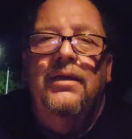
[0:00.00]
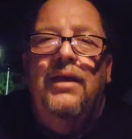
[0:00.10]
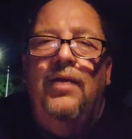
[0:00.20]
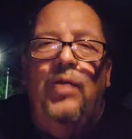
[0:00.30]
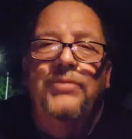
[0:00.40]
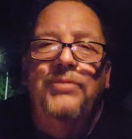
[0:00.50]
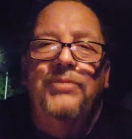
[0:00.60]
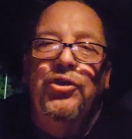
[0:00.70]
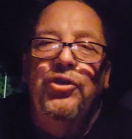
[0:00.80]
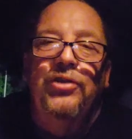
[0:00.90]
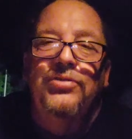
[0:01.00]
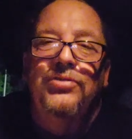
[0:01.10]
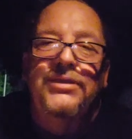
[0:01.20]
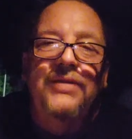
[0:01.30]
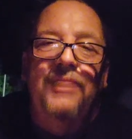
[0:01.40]
Well, I'm sure
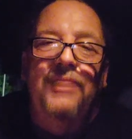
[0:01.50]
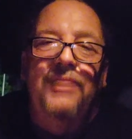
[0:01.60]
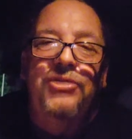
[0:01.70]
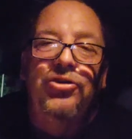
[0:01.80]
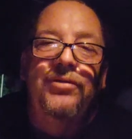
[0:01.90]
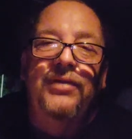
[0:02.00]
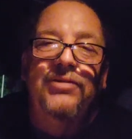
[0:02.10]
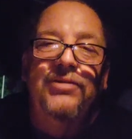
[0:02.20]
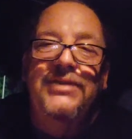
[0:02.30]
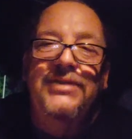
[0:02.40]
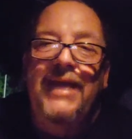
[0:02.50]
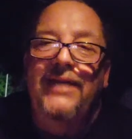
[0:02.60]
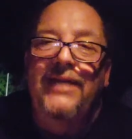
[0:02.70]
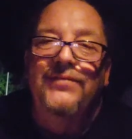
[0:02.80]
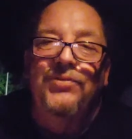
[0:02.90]
there's
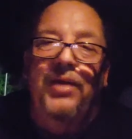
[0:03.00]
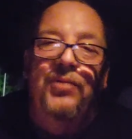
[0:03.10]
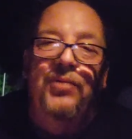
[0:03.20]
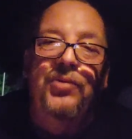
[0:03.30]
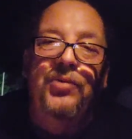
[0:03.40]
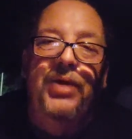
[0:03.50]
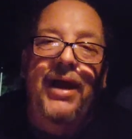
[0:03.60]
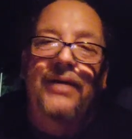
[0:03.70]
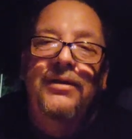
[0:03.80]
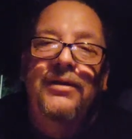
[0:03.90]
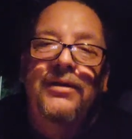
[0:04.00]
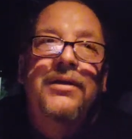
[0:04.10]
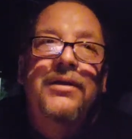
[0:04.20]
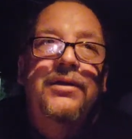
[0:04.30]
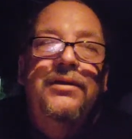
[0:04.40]
natives around where we're at.
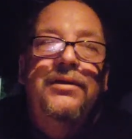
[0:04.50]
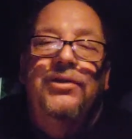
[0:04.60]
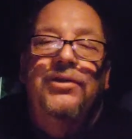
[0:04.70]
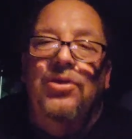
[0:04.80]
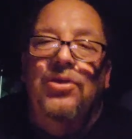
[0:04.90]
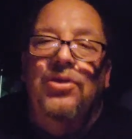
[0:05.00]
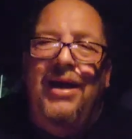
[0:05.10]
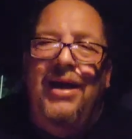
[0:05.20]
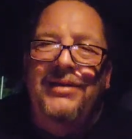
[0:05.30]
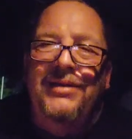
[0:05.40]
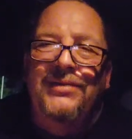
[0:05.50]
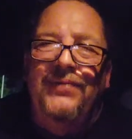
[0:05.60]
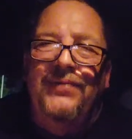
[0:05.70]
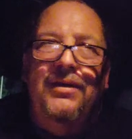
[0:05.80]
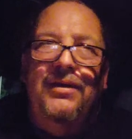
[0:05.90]
There's all kinds of
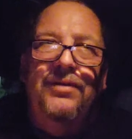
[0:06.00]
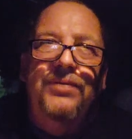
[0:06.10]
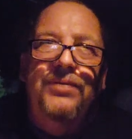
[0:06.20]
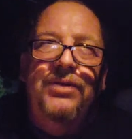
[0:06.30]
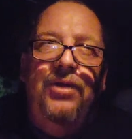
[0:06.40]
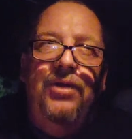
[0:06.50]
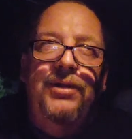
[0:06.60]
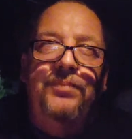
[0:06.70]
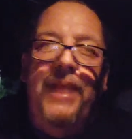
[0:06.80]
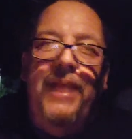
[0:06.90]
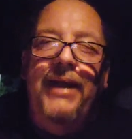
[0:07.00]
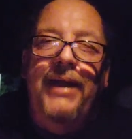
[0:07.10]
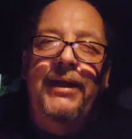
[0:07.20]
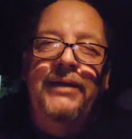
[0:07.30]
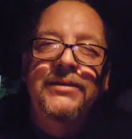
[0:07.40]
what do you call it?
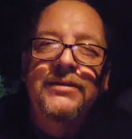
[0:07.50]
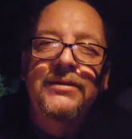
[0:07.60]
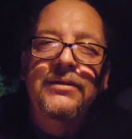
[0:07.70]
Paintings,